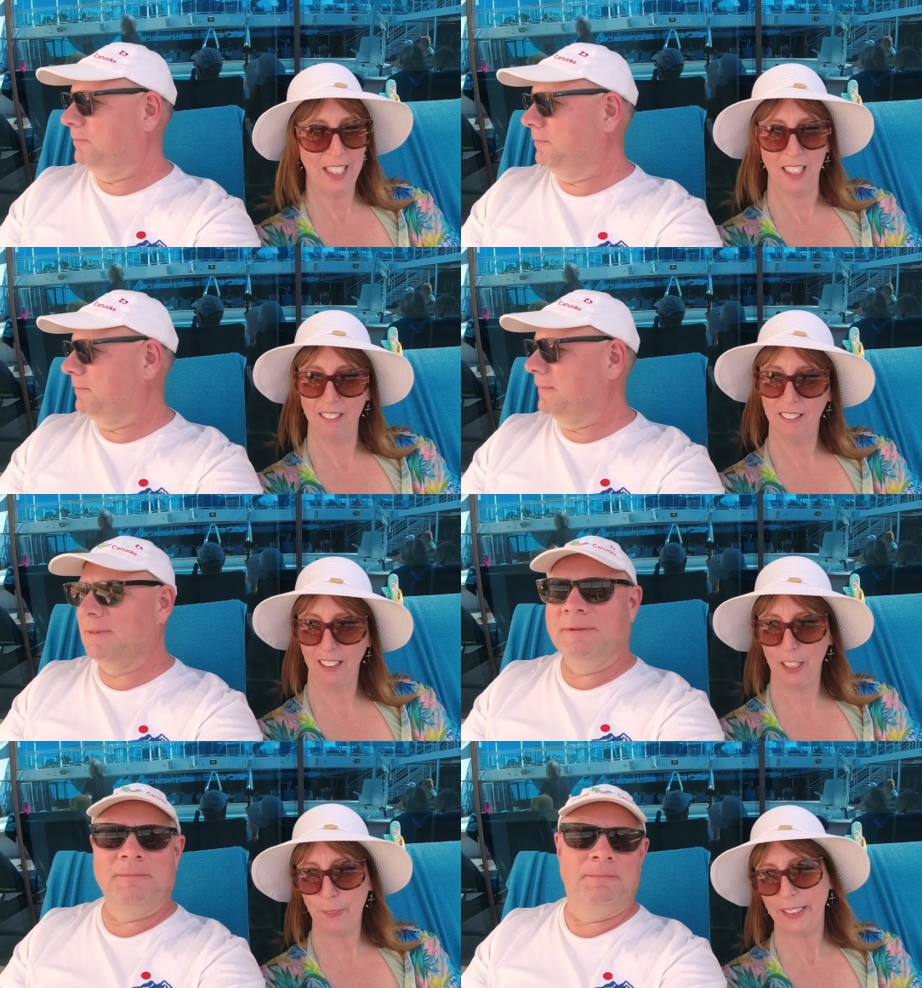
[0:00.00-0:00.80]
Speaker 1: well,
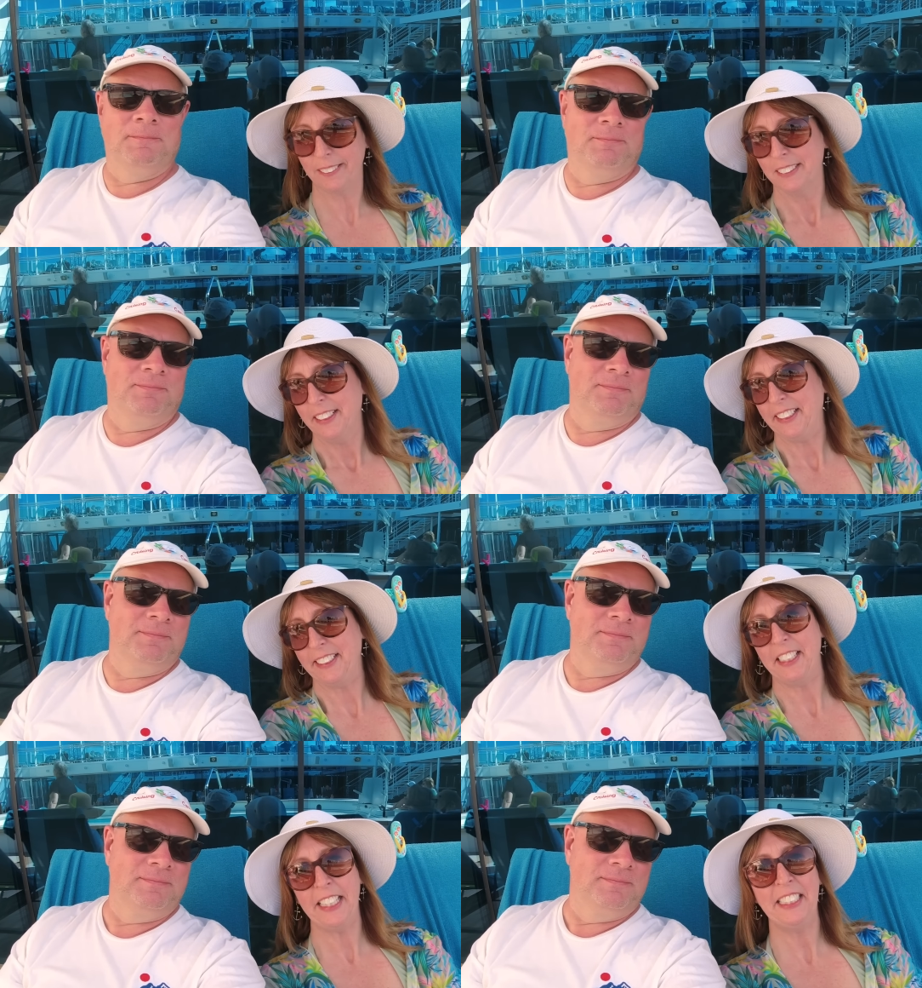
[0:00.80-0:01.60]
I mean,
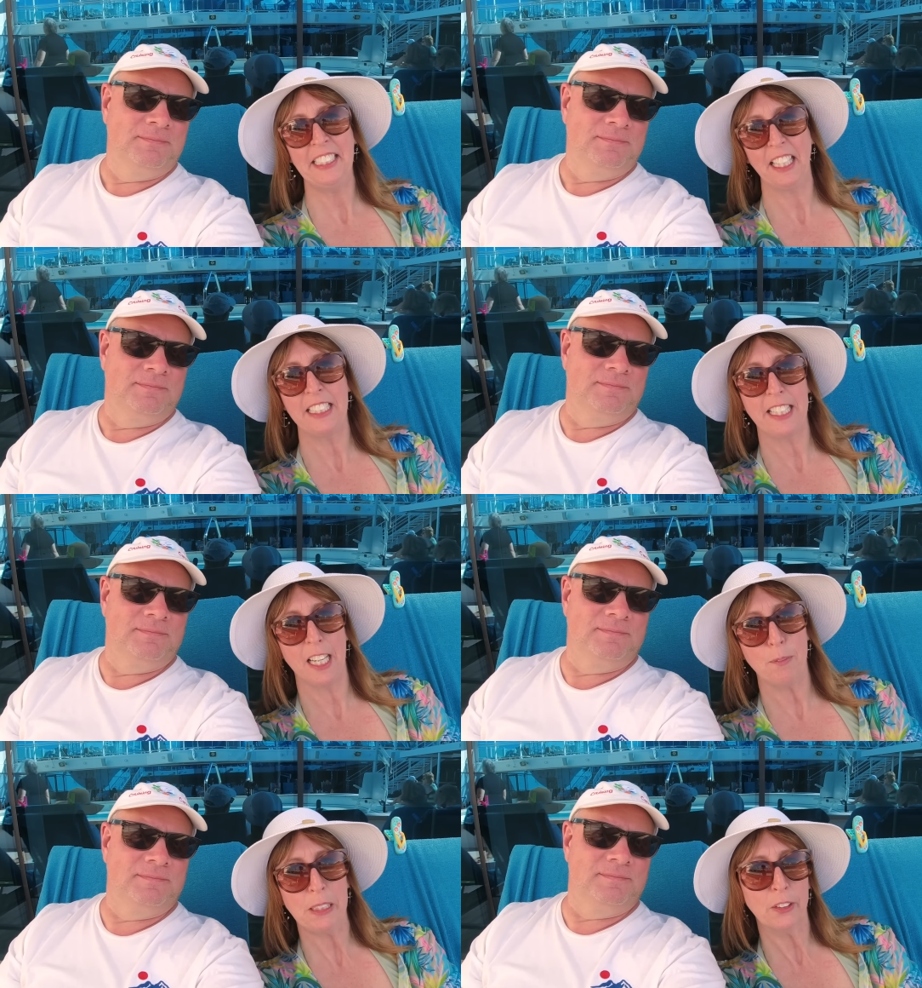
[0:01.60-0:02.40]
in, inside
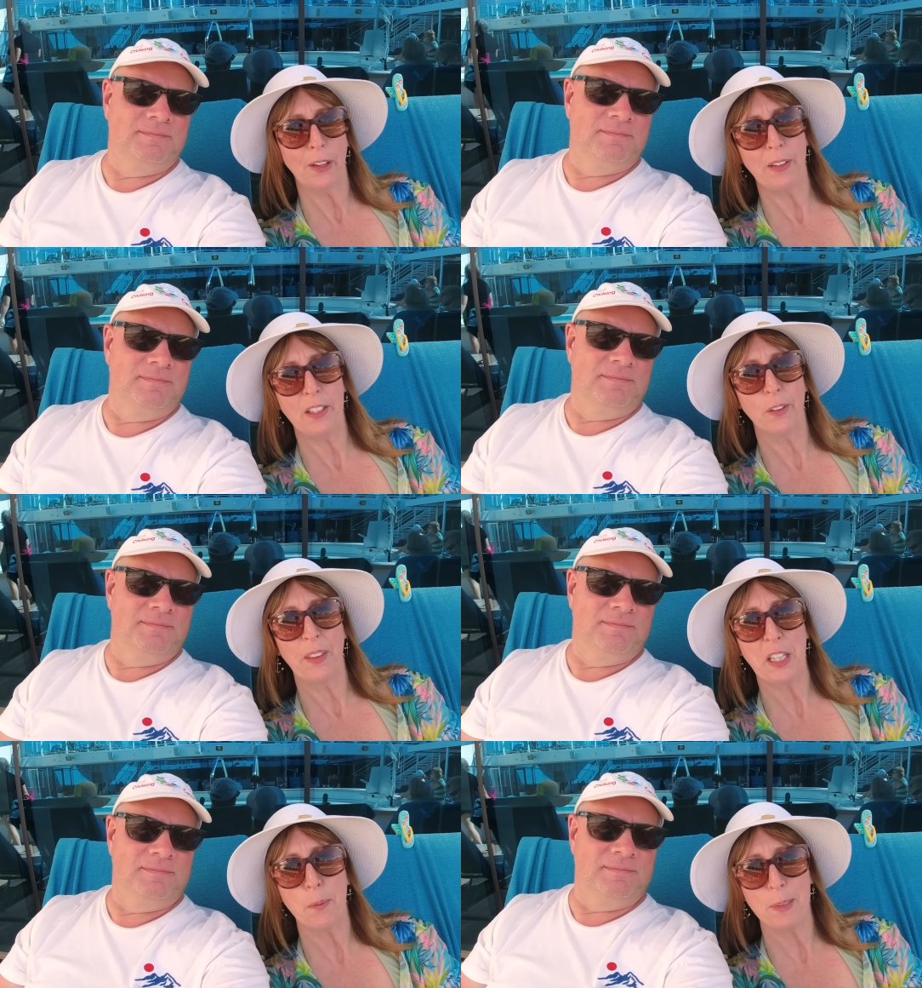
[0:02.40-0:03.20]
cabin or out
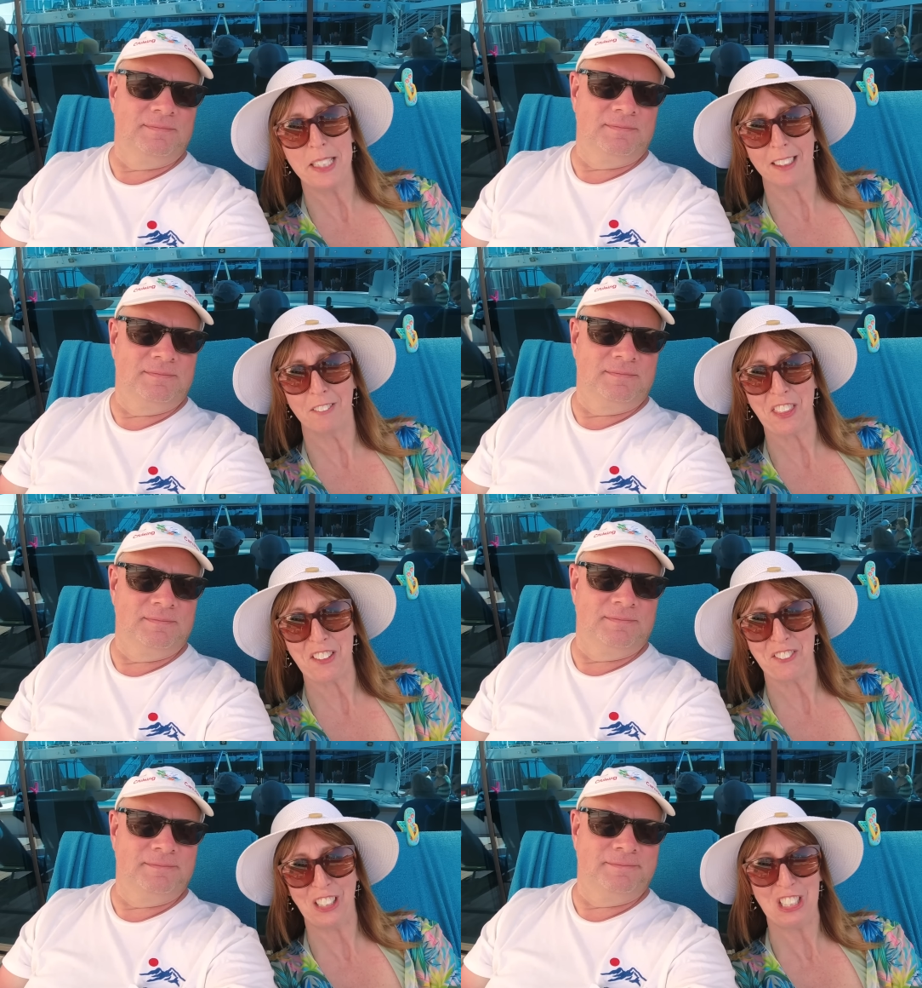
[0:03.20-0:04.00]
here on the open deck
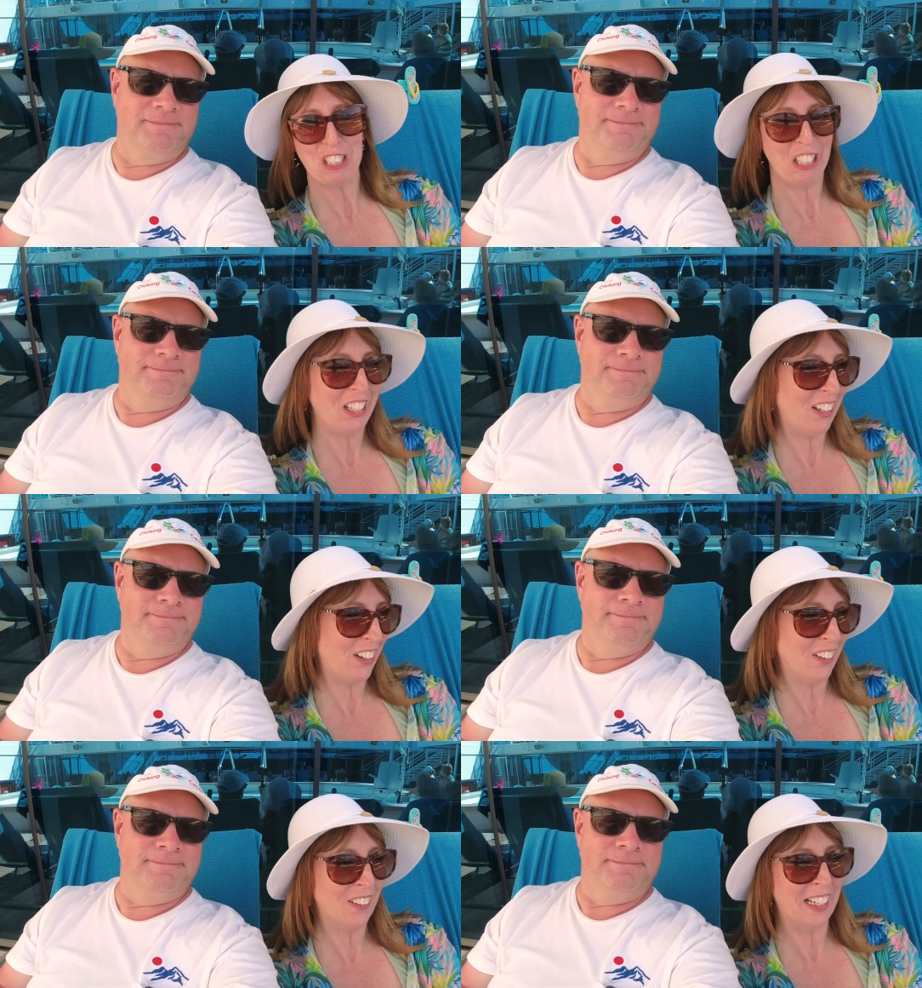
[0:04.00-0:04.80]
with the fresh
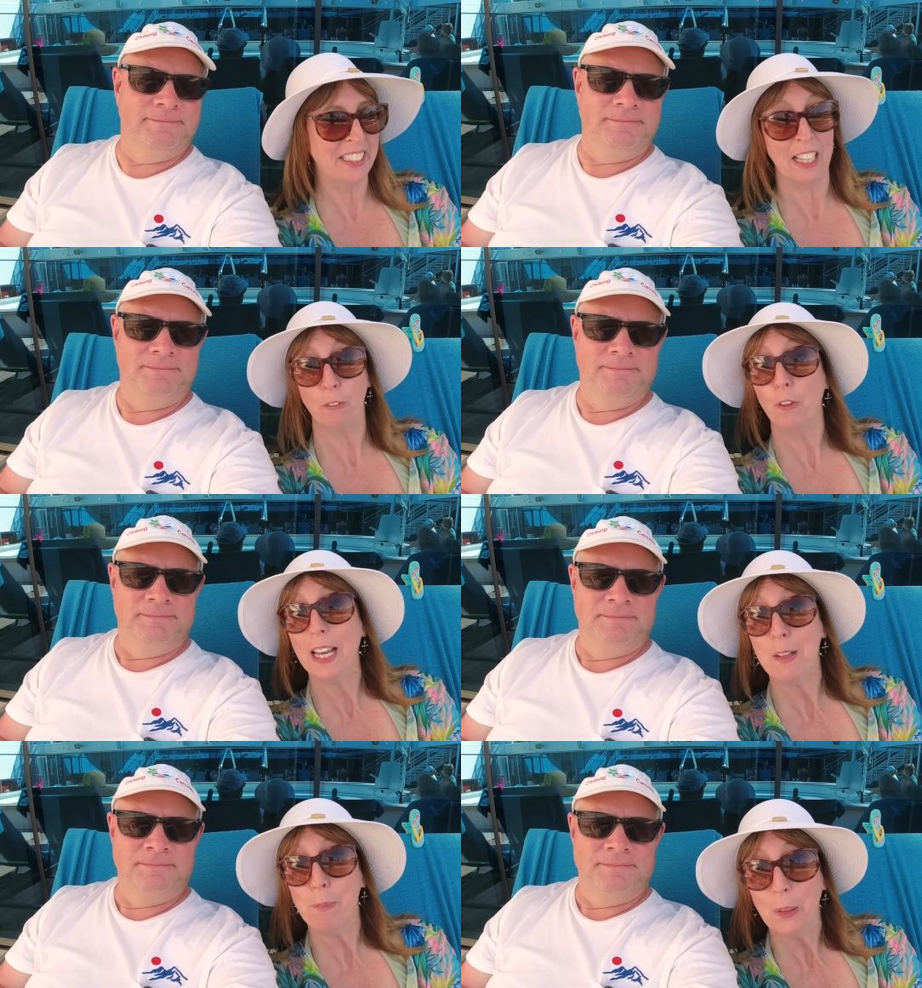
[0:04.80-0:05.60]
air and
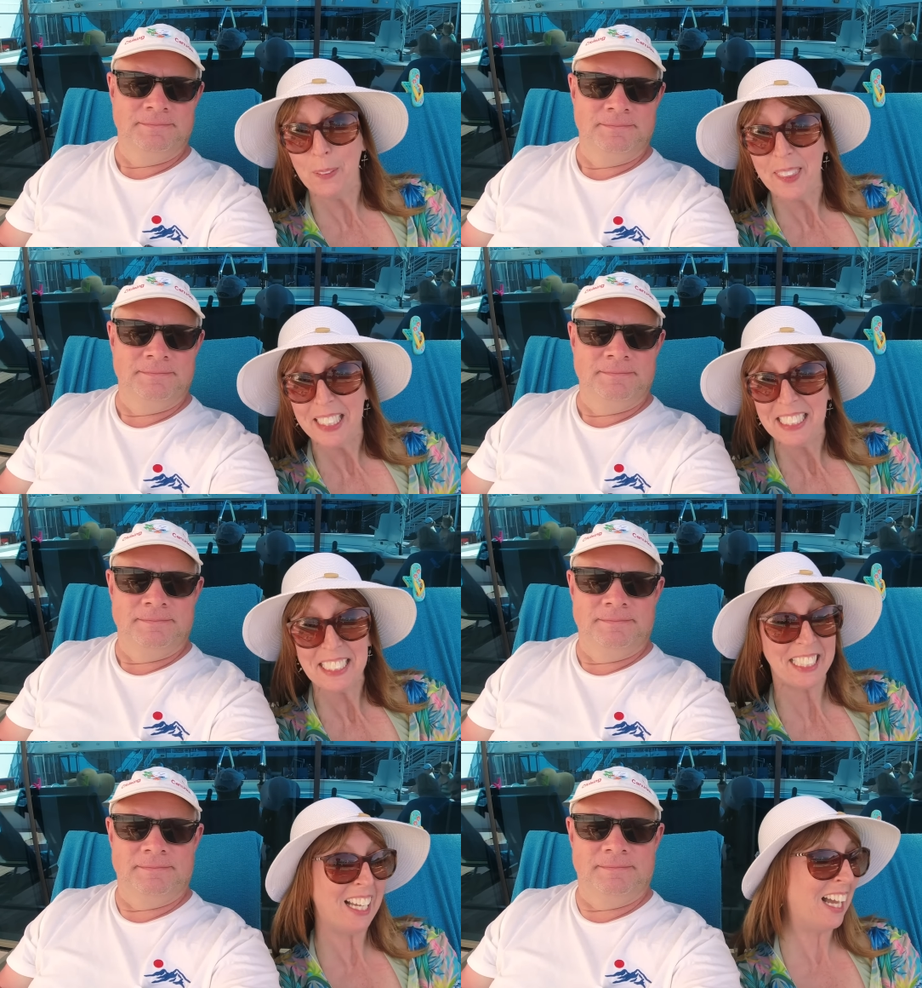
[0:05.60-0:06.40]
rainbow in the
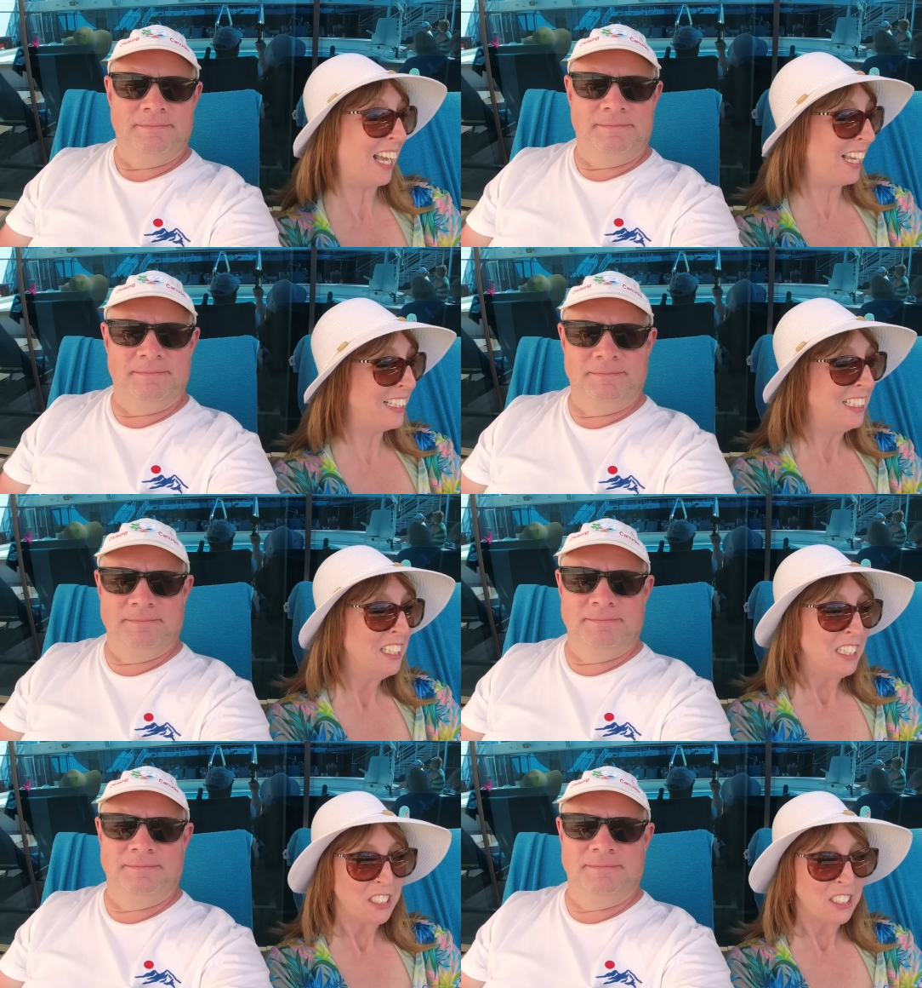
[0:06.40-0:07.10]
sky,